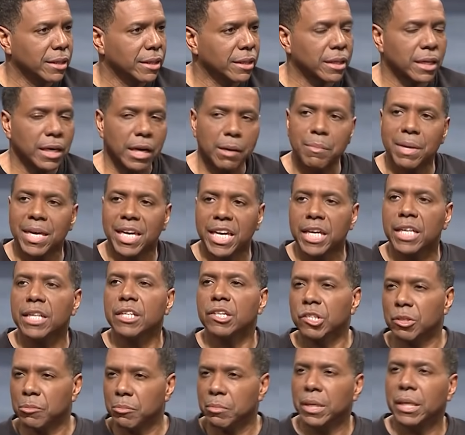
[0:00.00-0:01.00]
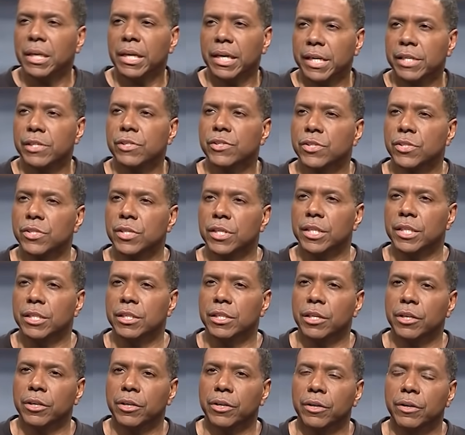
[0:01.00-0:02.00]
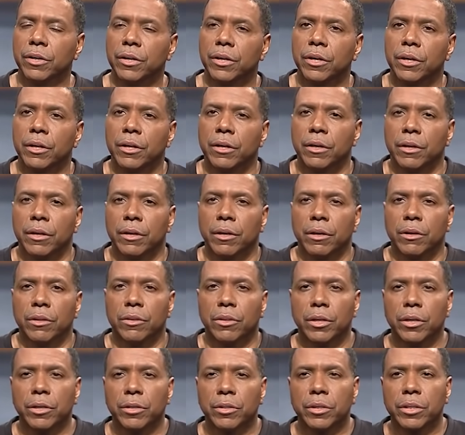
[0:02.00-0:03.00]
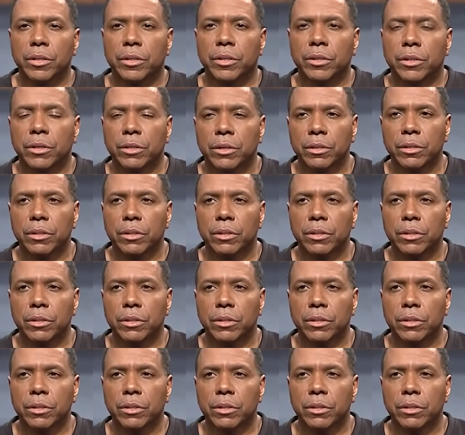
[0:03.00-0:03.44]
Come in to me and see. There,